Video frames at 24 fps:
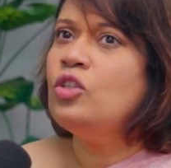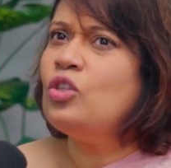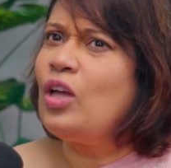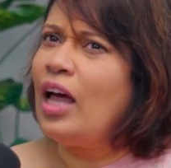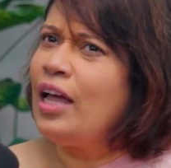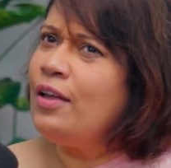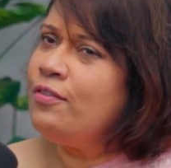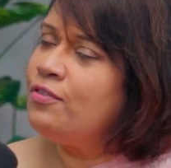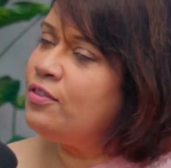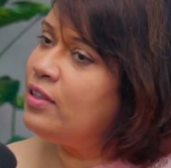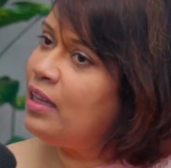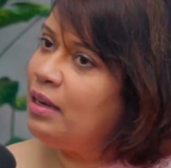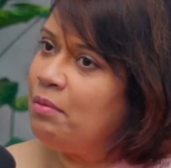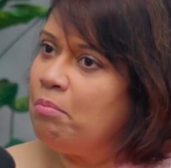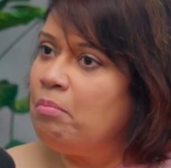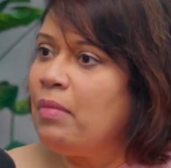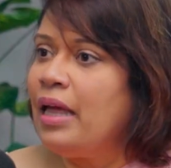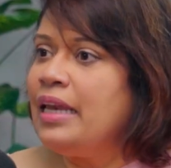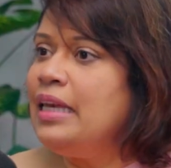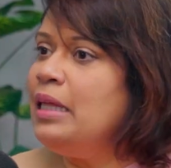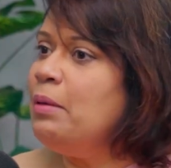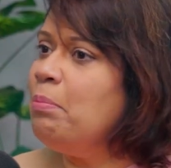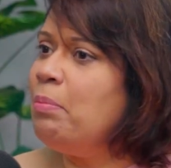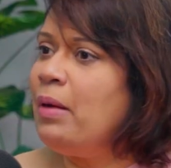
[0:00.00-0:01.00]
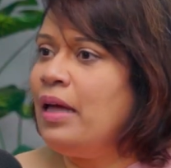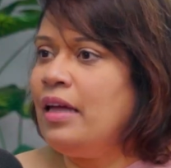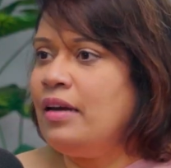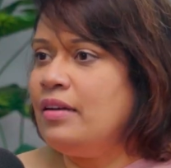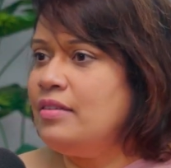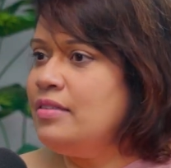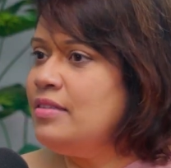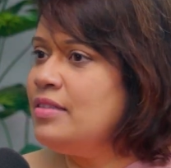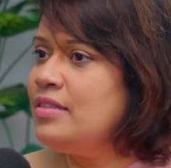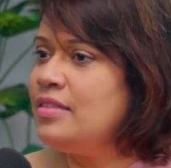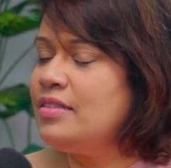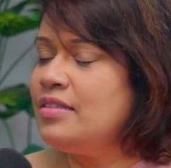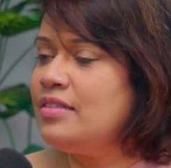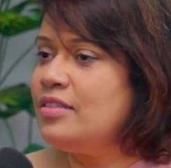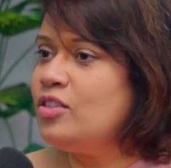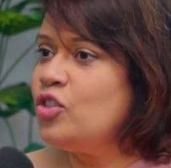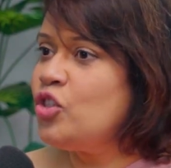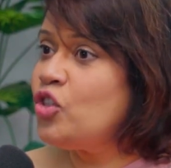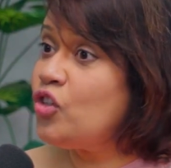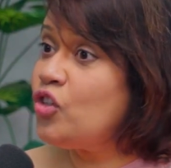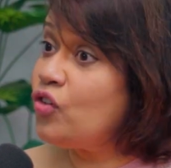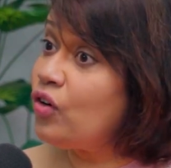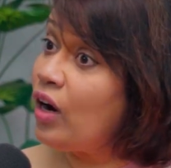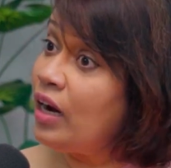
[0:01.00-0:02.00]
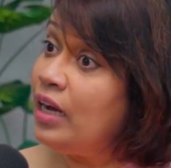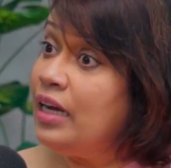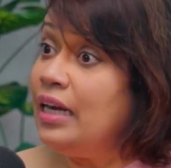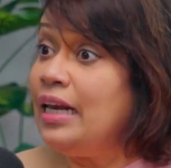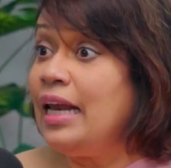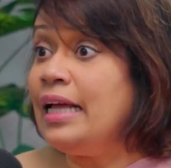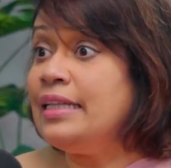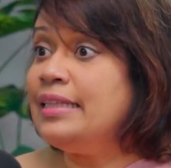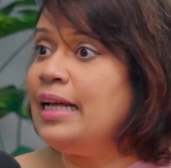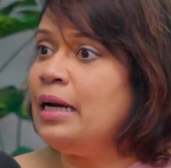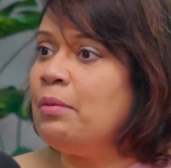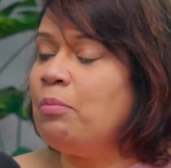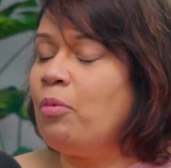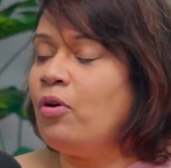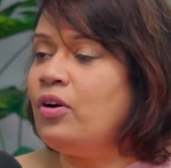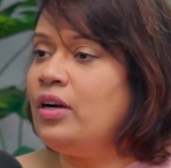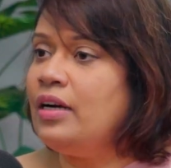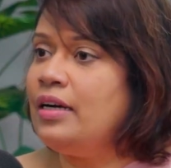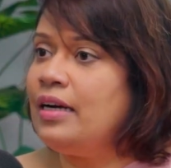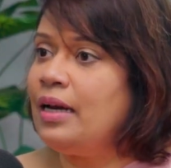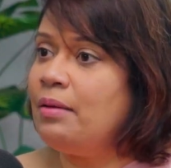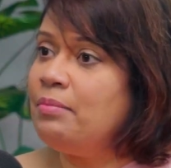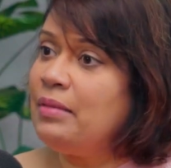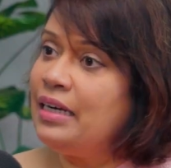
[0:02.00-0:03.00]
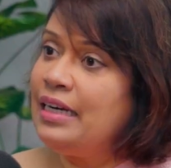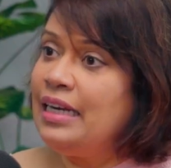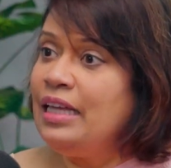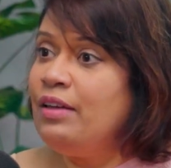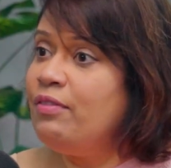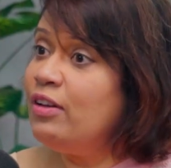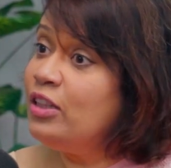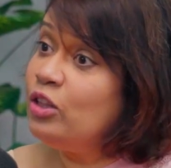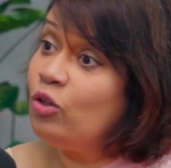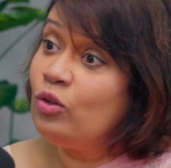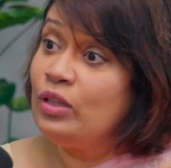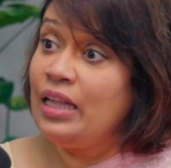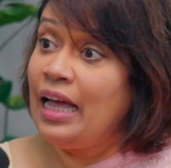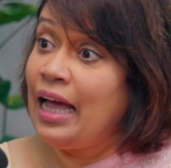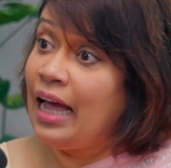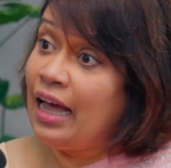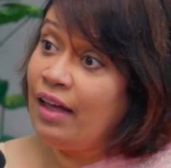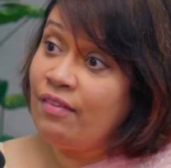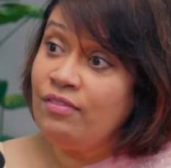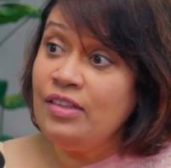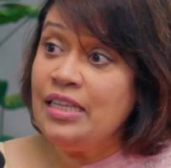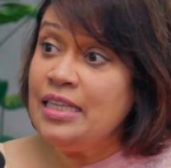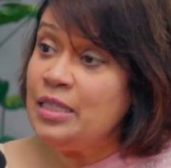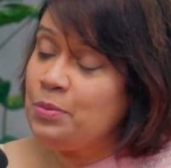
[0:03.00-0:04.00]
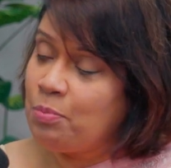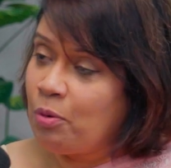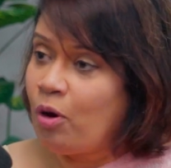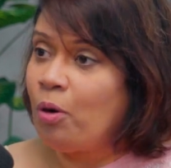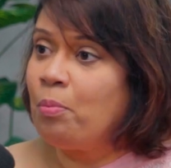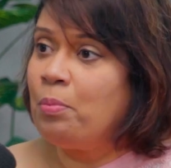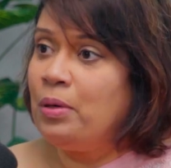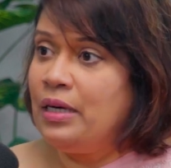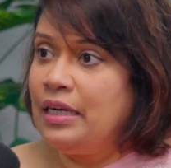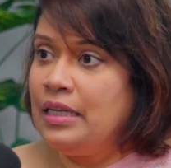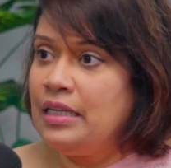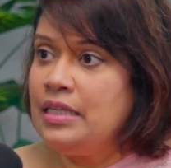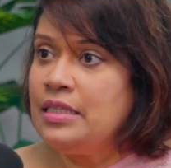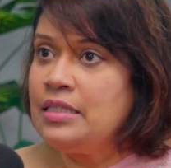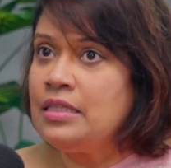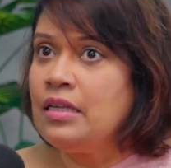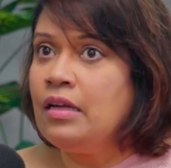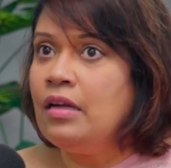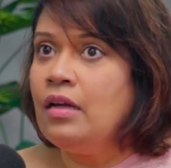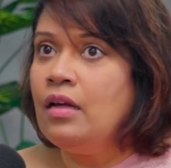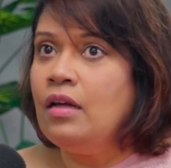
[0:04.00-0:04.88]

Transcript: So I've seen many parents struggle at that point in time that even though they have these properties,